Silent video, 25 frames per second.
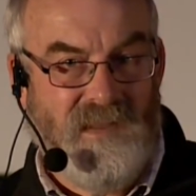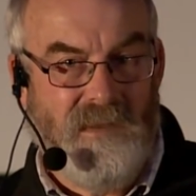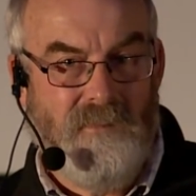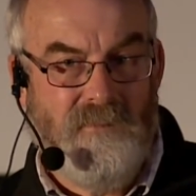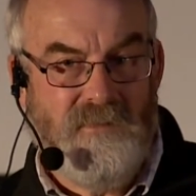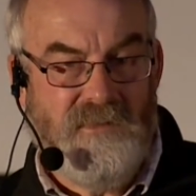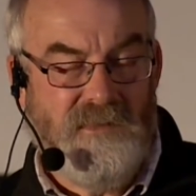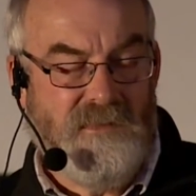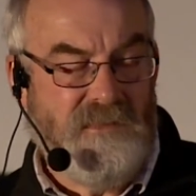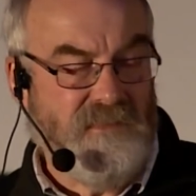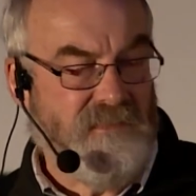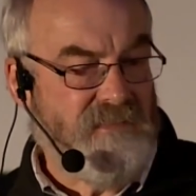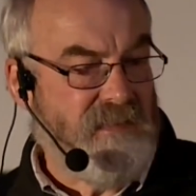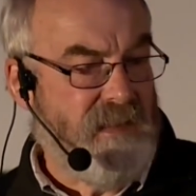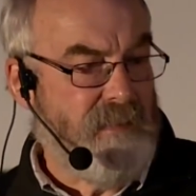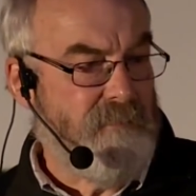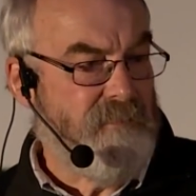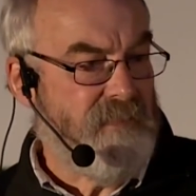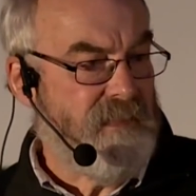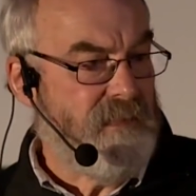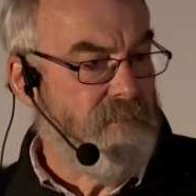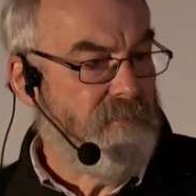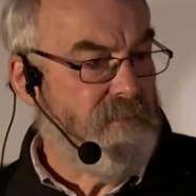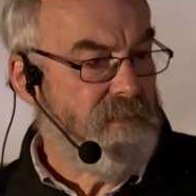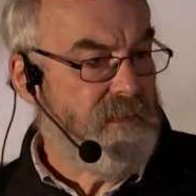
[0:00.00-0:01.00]
We do the same
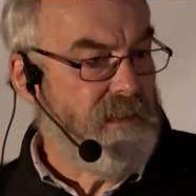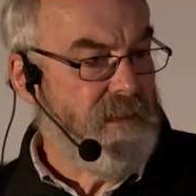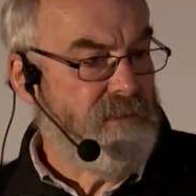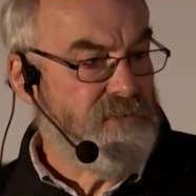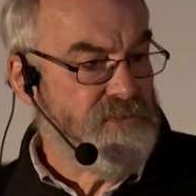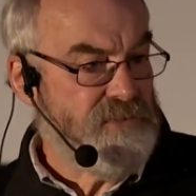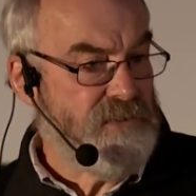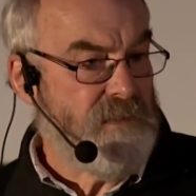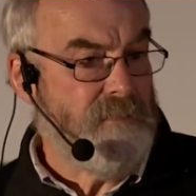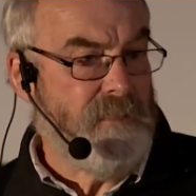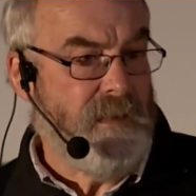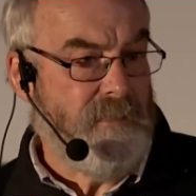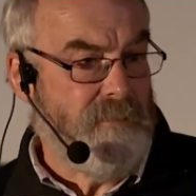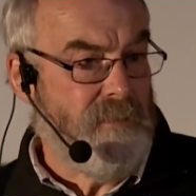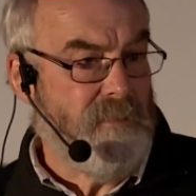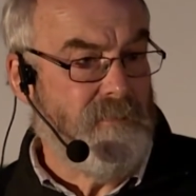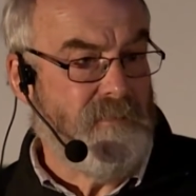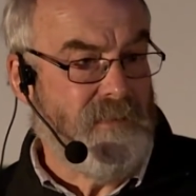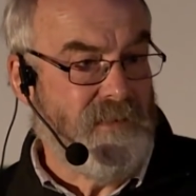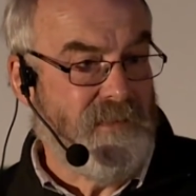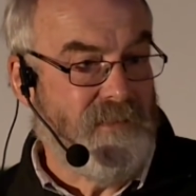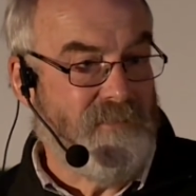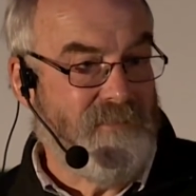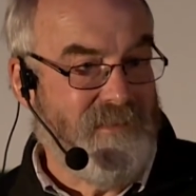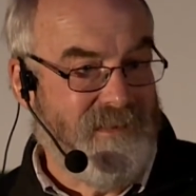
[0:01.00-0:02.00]
thing with cultural mapping,
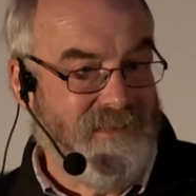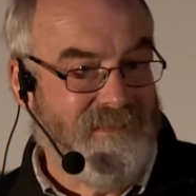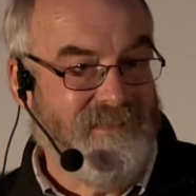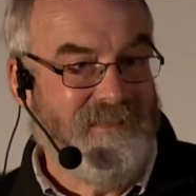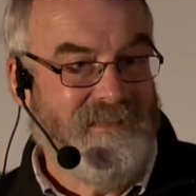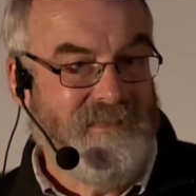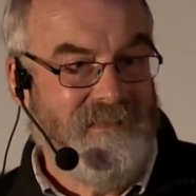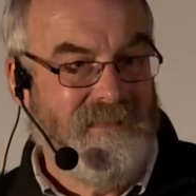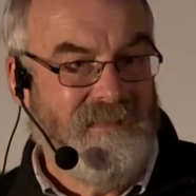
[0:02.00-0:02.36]
by the way.